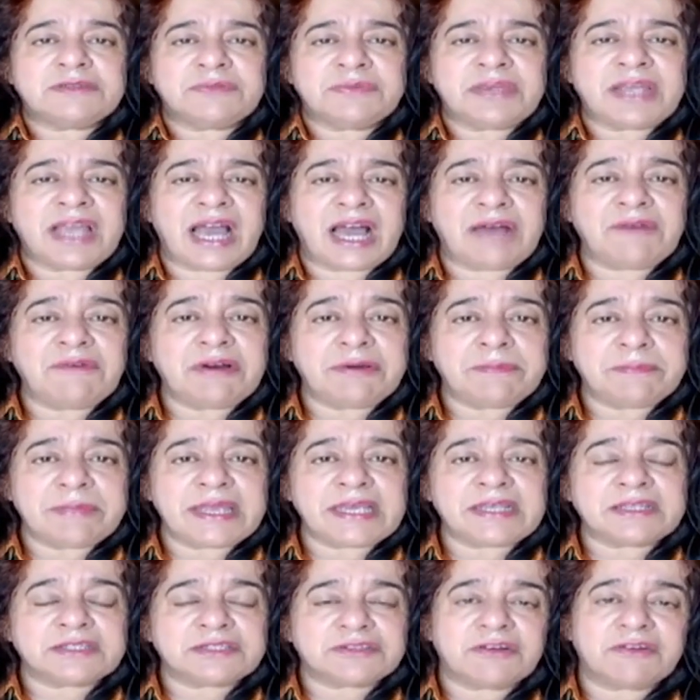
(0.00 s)
So we have a
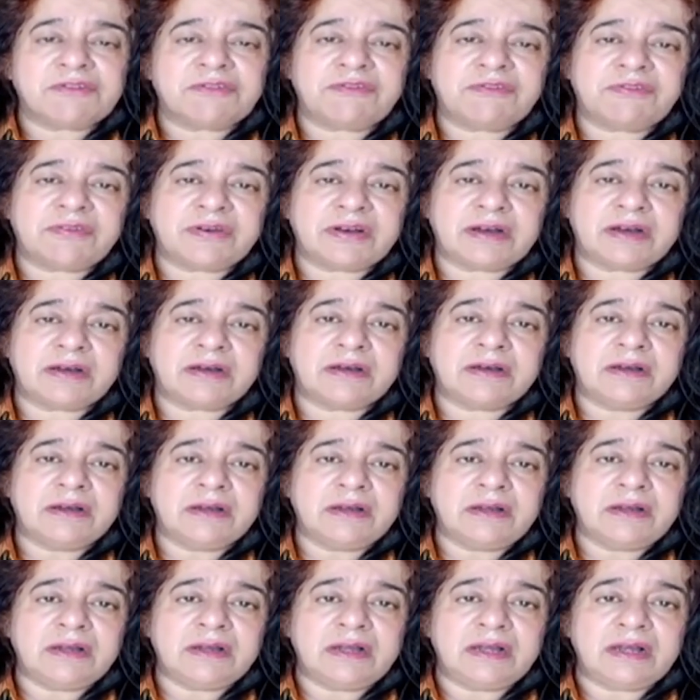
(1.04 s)
mix of
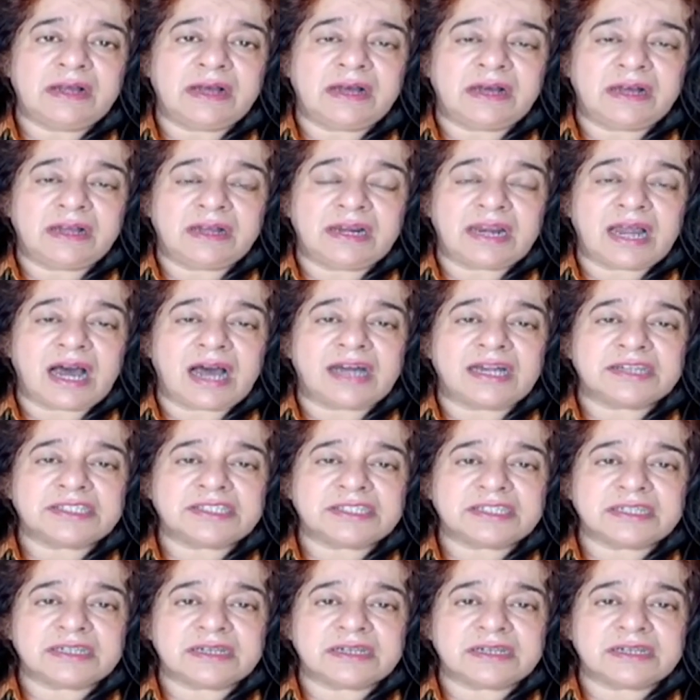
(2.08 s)
large
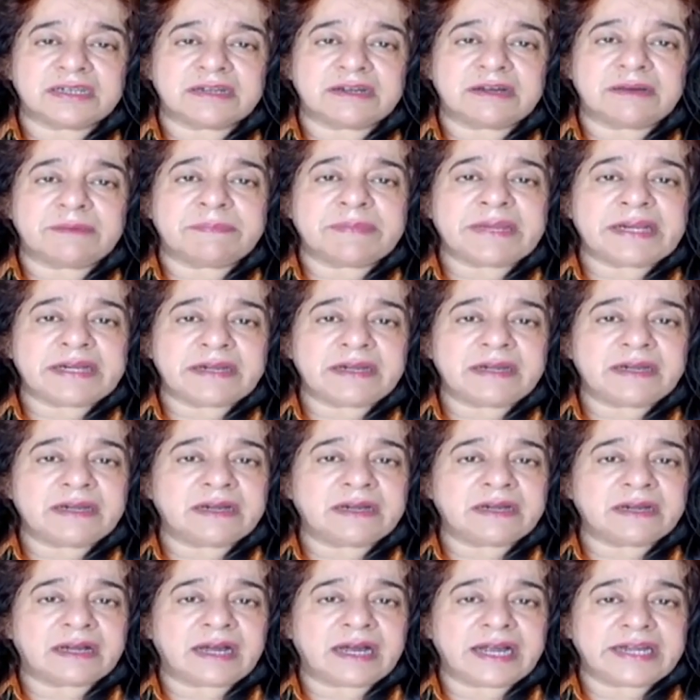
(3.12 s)
and mid
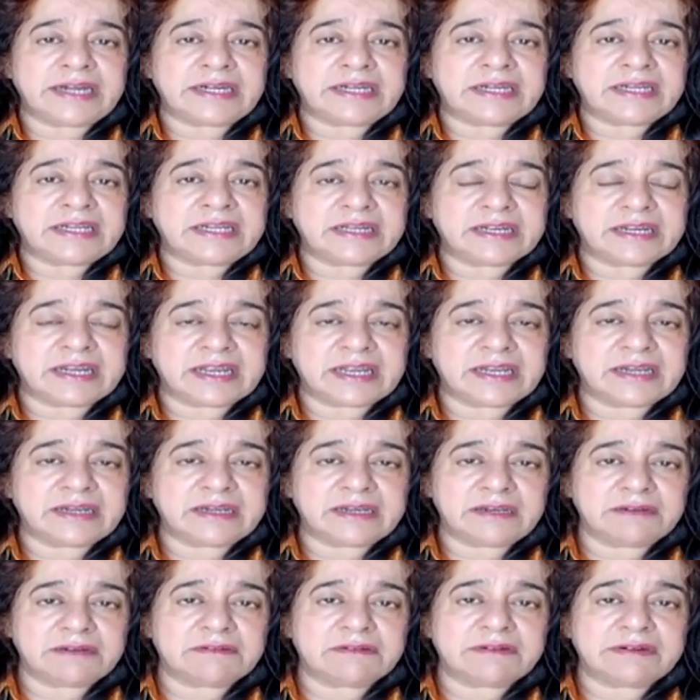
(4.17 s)
IT, again,
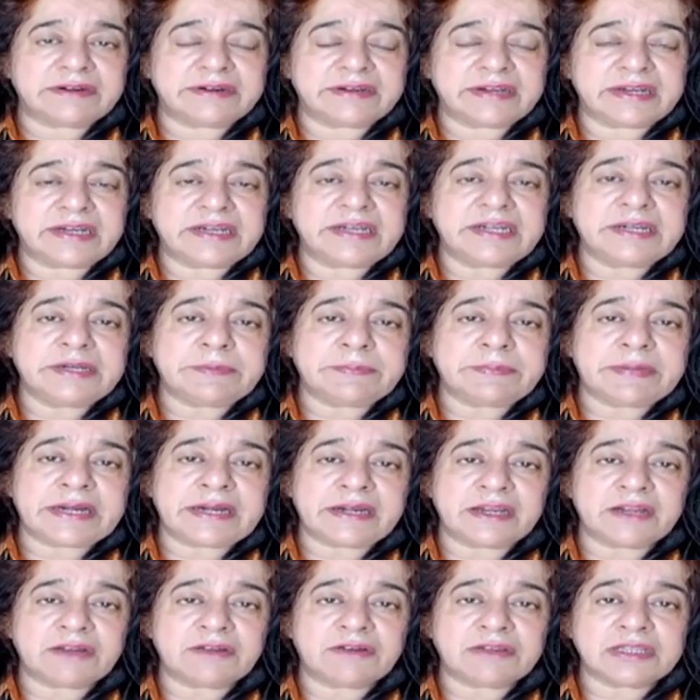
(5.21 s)
really
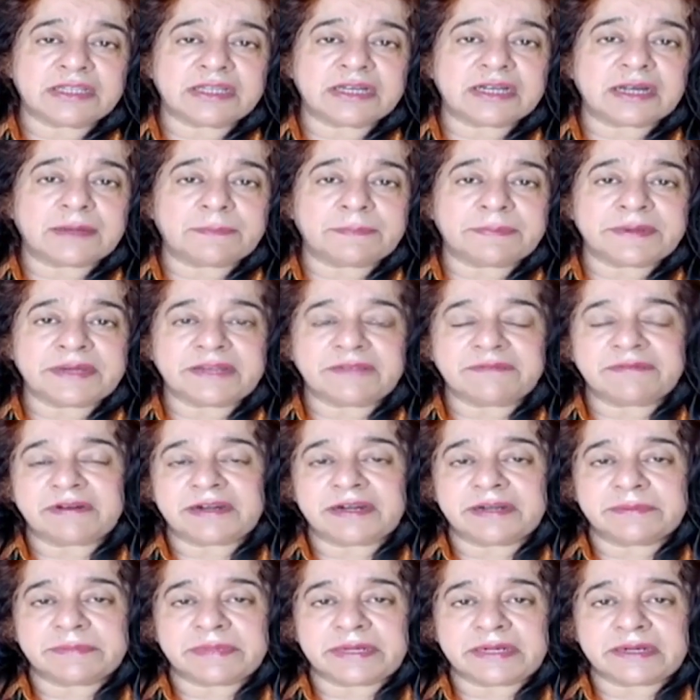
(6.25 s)
depending on the company
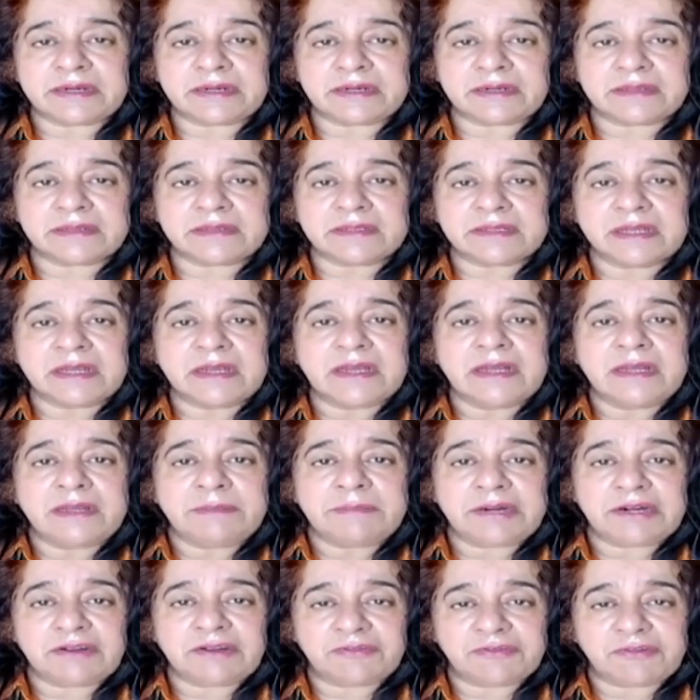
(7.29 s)
fundamentals.
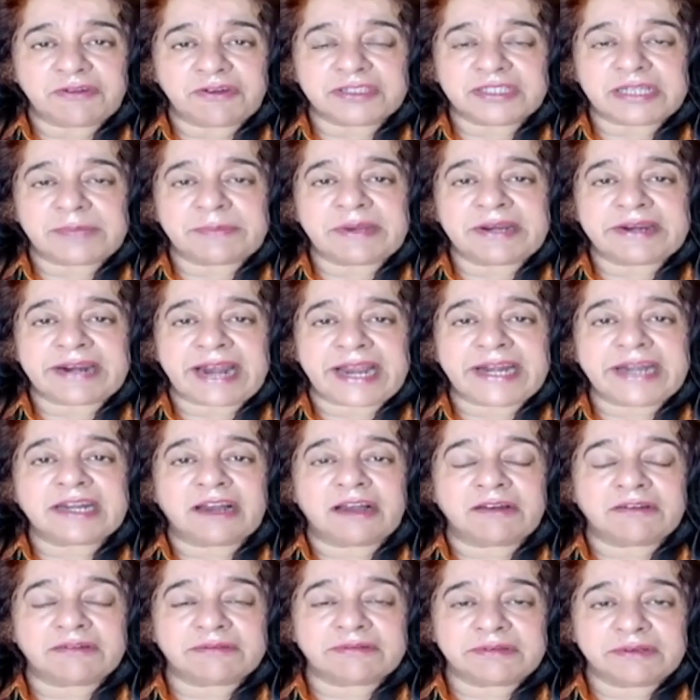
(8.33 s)
But of course, I mean, right
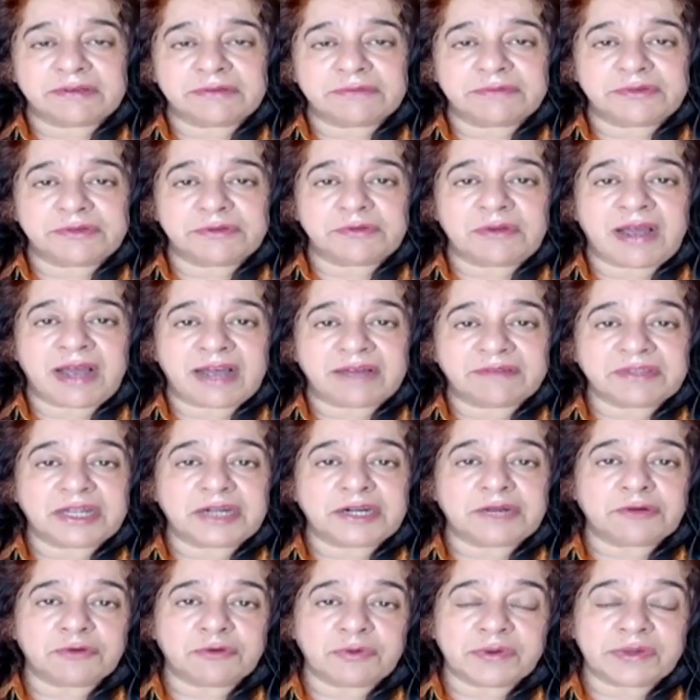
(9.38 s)
now you have
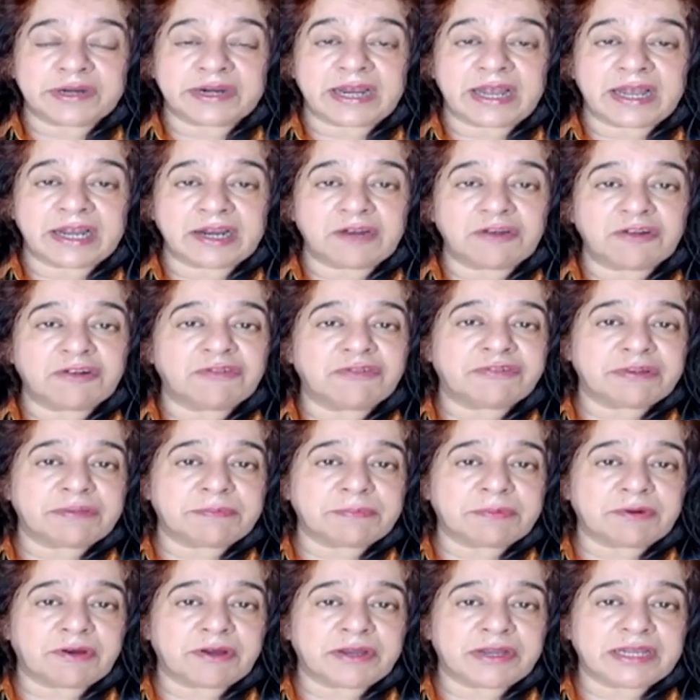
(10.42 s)
that overhang of
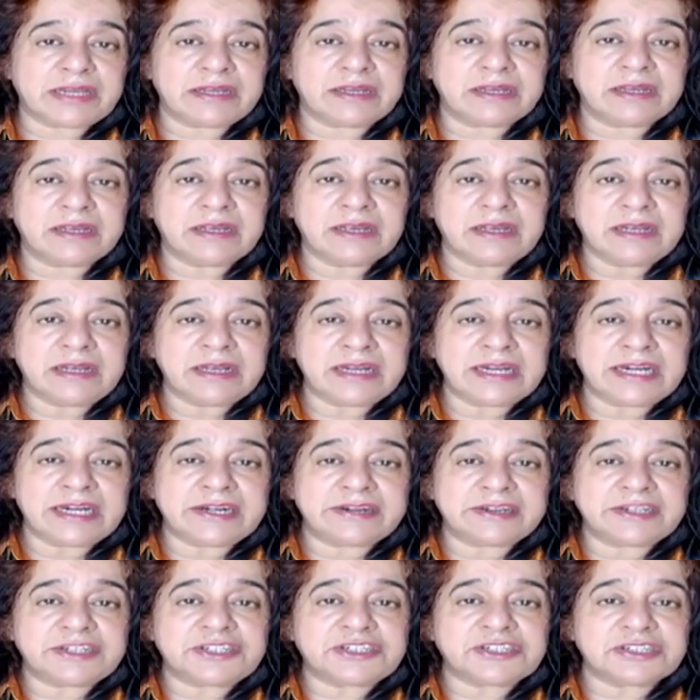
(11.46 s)
employee
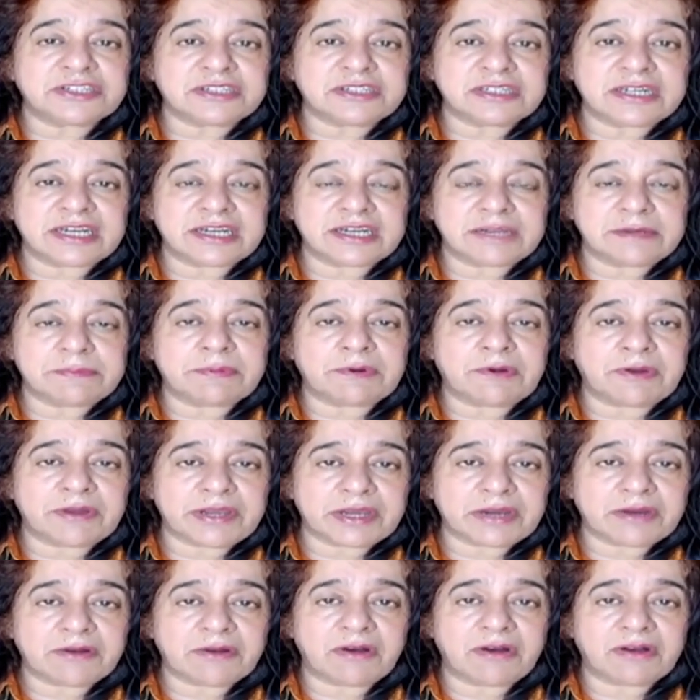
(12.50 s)
attrition and
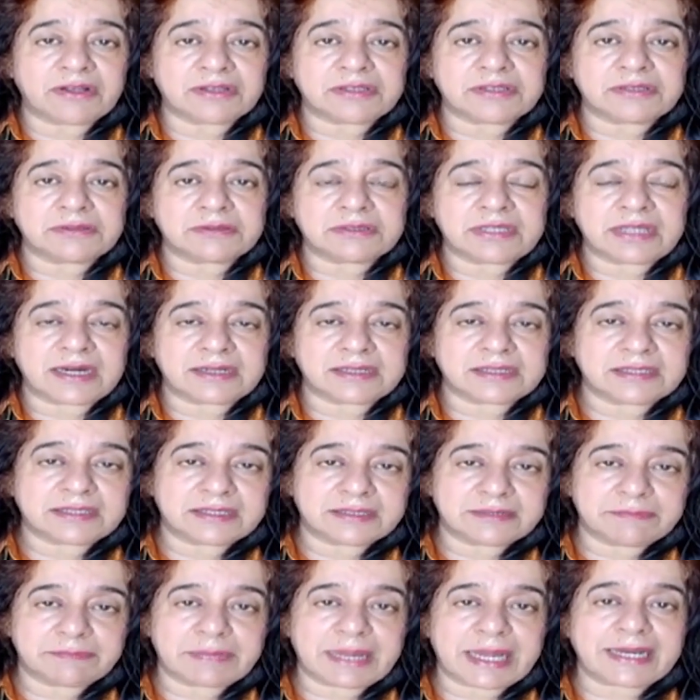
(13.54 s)
employee costs. So that's
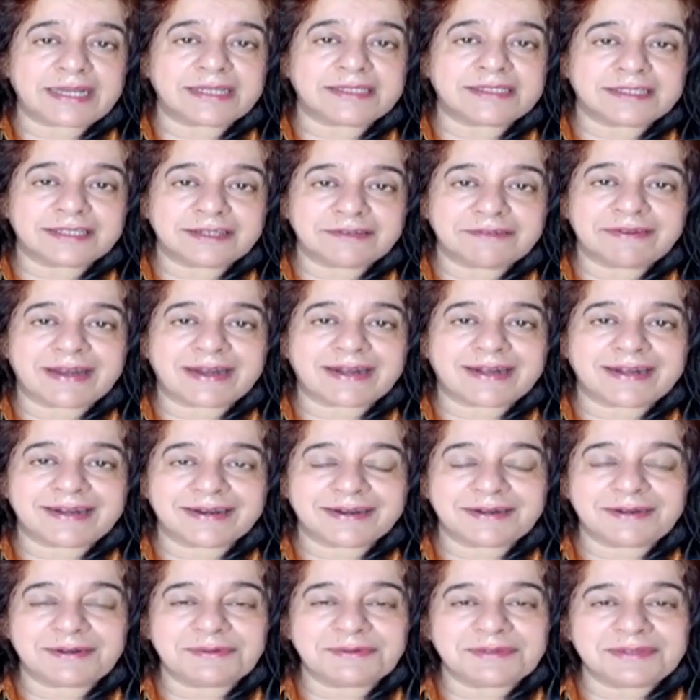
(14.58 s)
the balancing
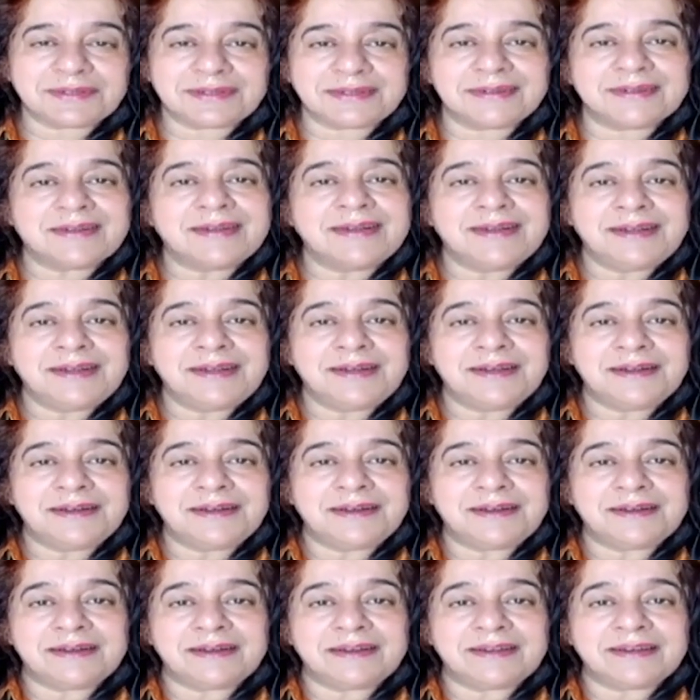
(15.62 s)
factor to
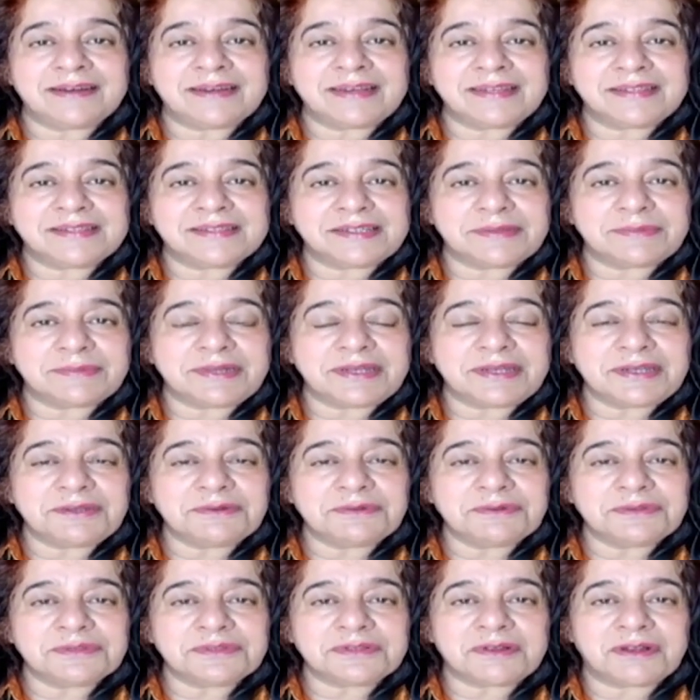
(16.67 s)
the reasonable
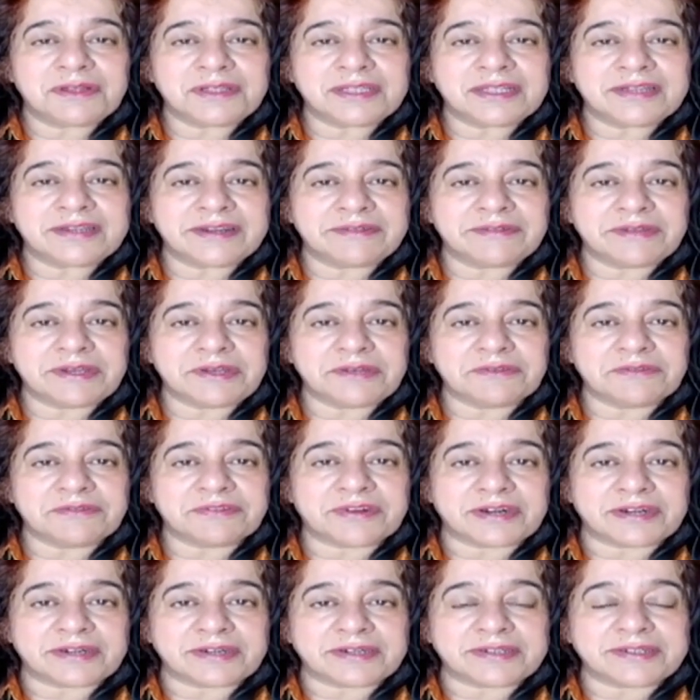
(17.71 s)
news on the revenue
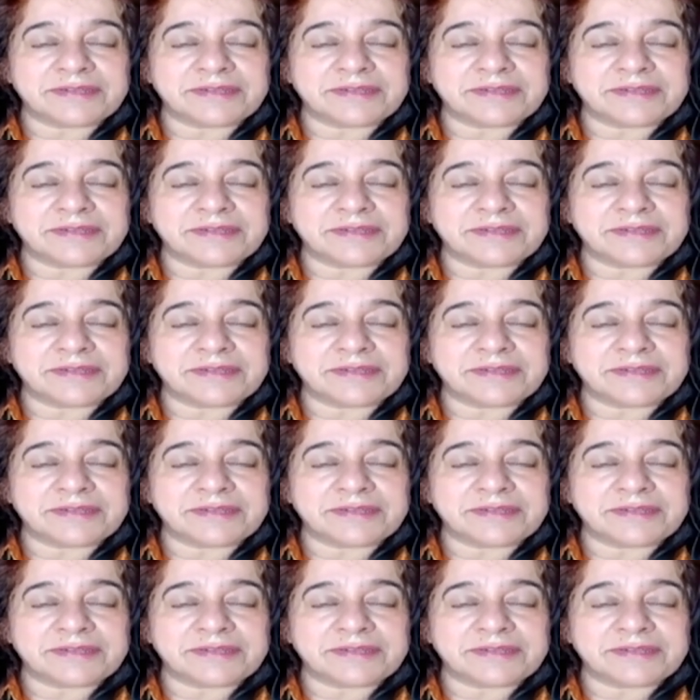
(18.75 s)
front.